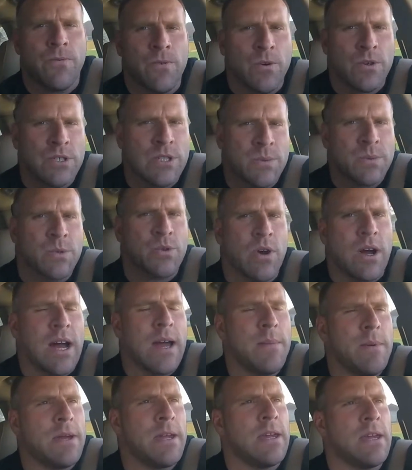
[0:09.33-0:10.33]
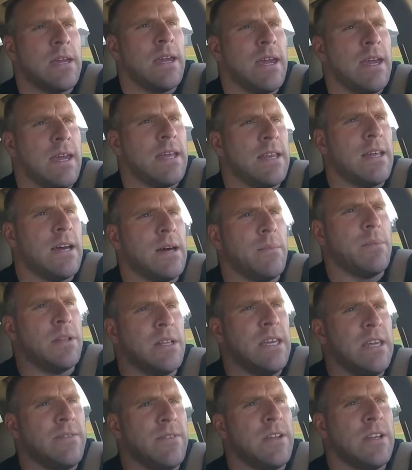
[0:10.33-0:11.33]
for subscribing and
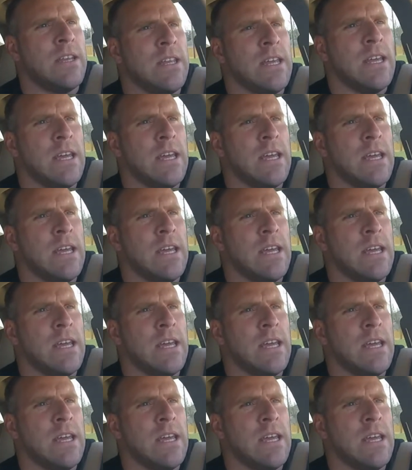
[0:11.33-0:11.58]
believing